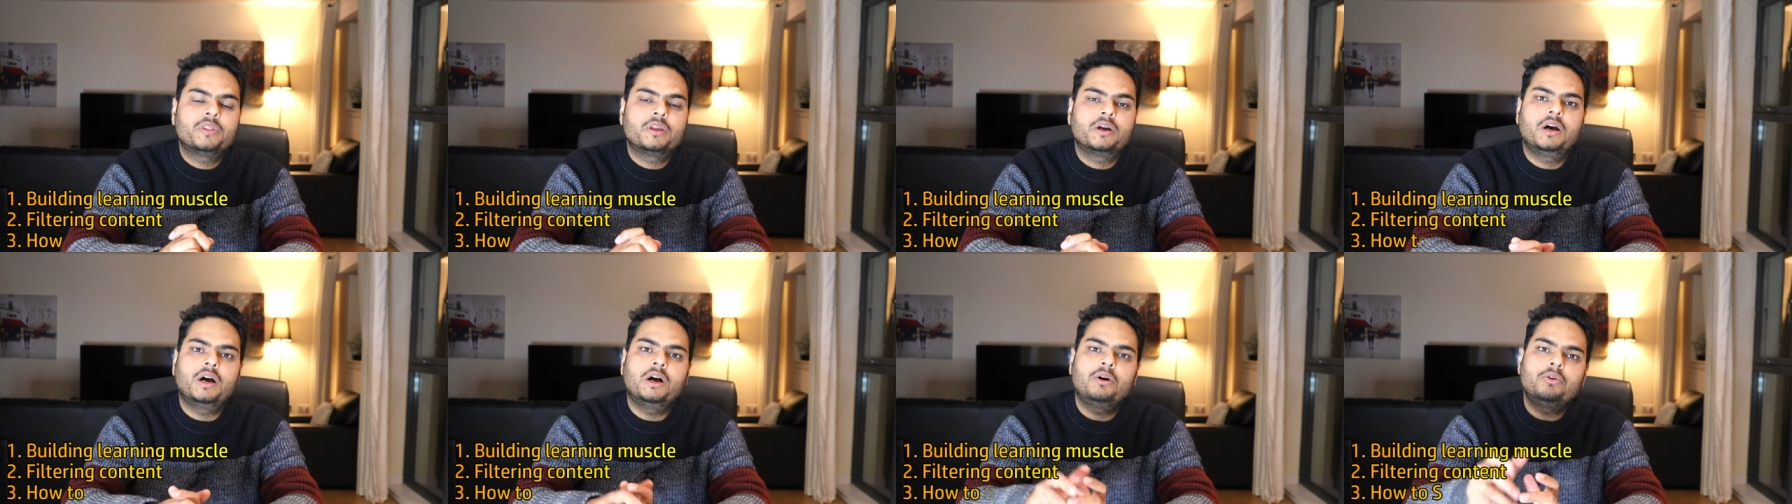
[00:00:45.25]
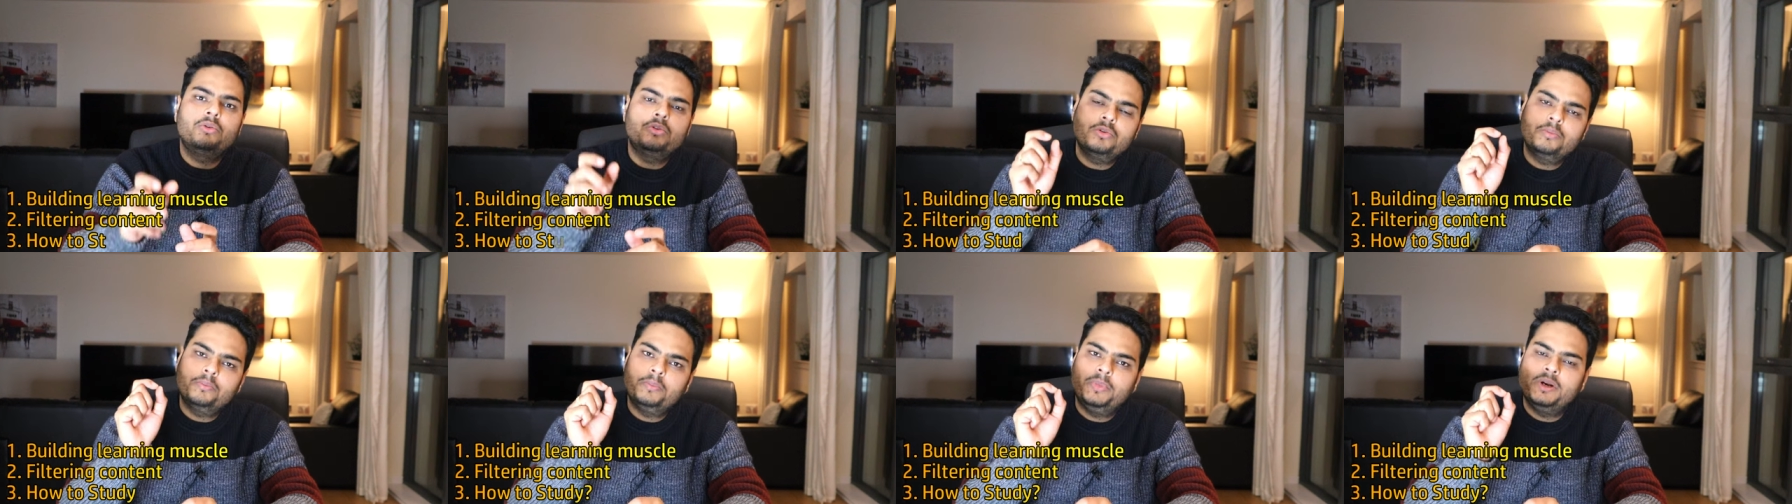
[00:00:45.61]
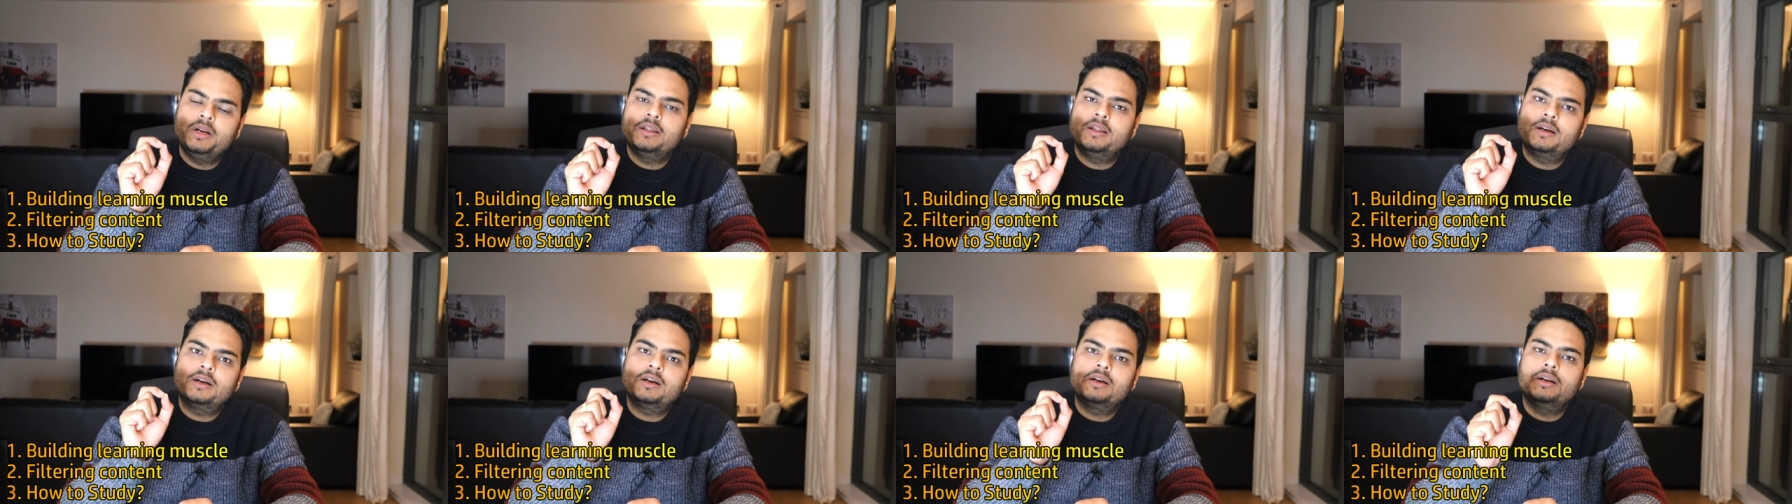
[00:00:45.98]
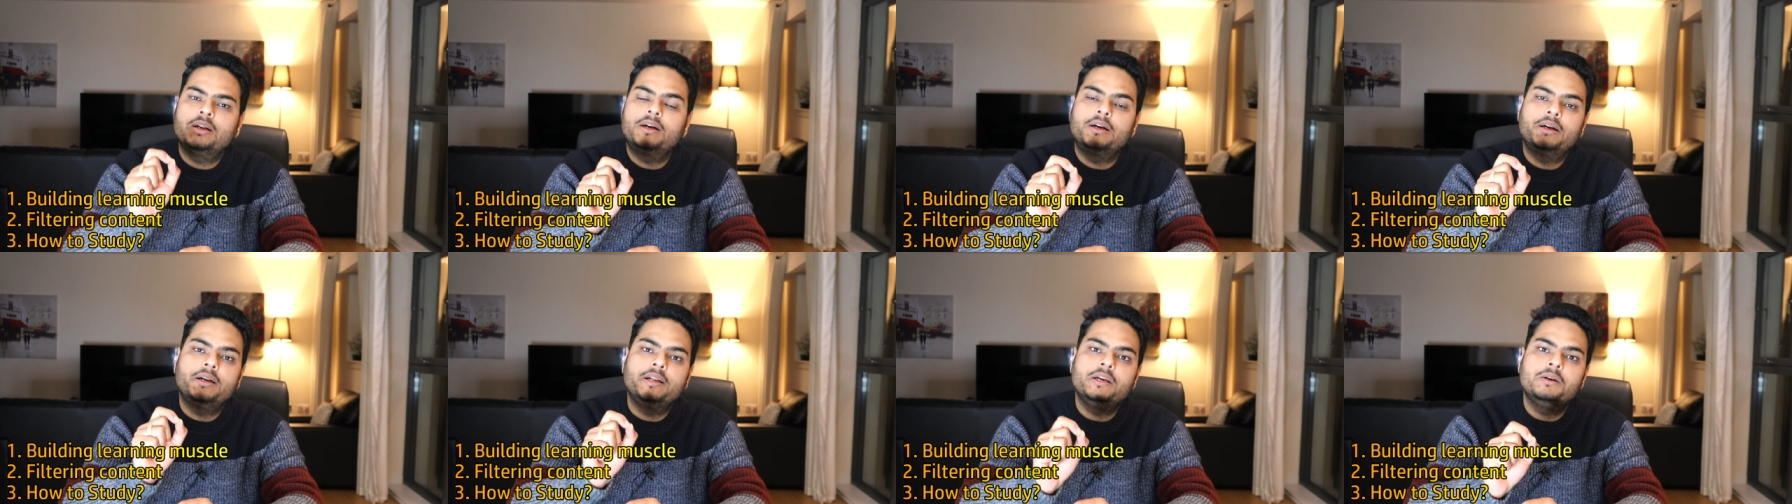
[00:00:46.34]
how to build that
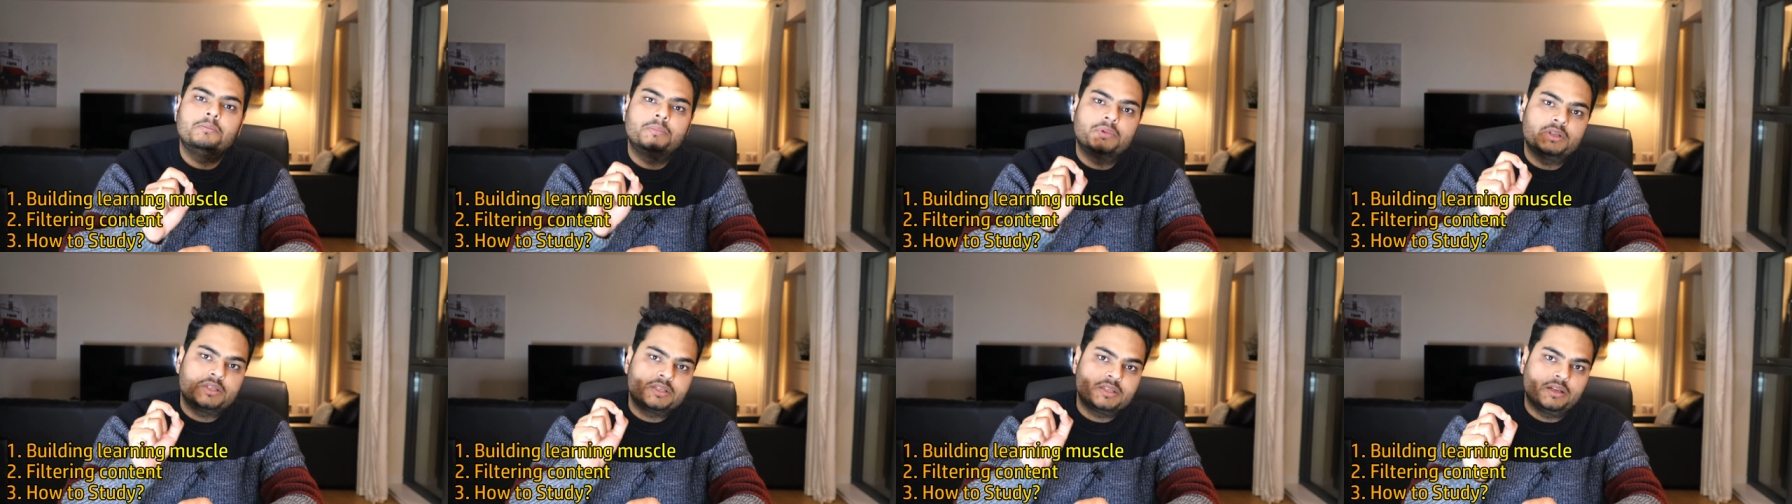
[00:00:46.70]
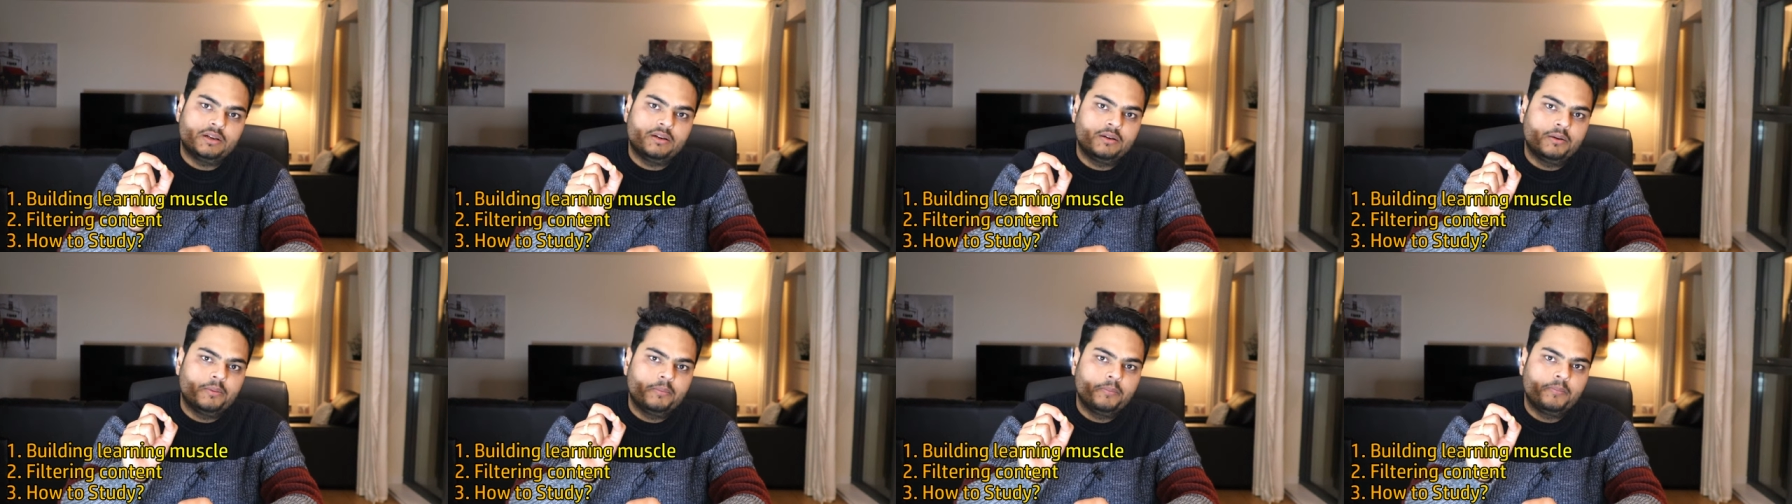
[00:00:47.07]
learning muscle.